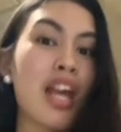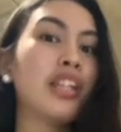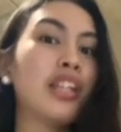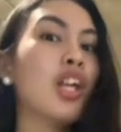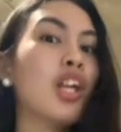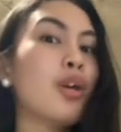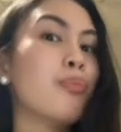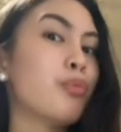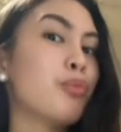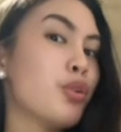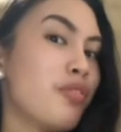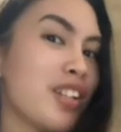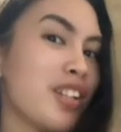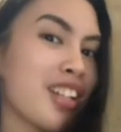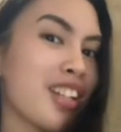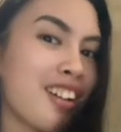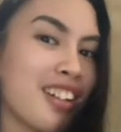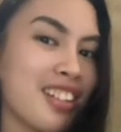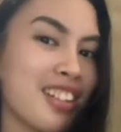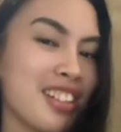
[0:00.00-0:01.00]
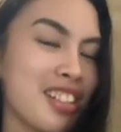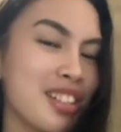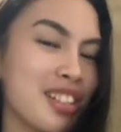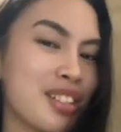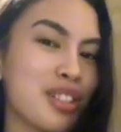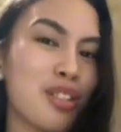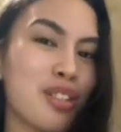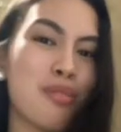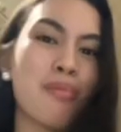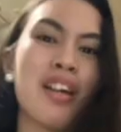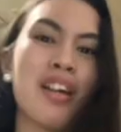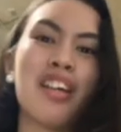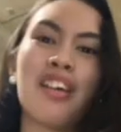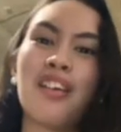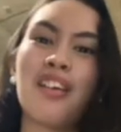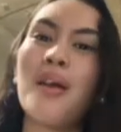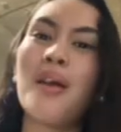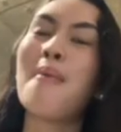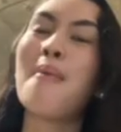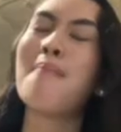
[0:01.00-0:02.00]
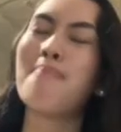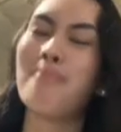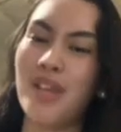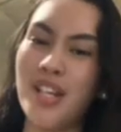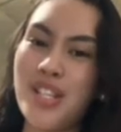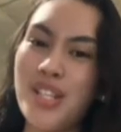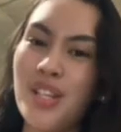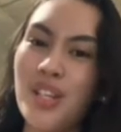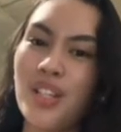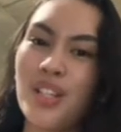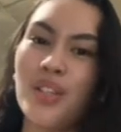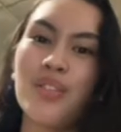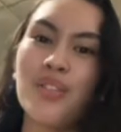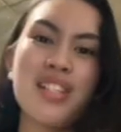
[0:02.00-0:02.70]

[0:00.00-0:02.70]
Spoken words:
Now moving on to my muscular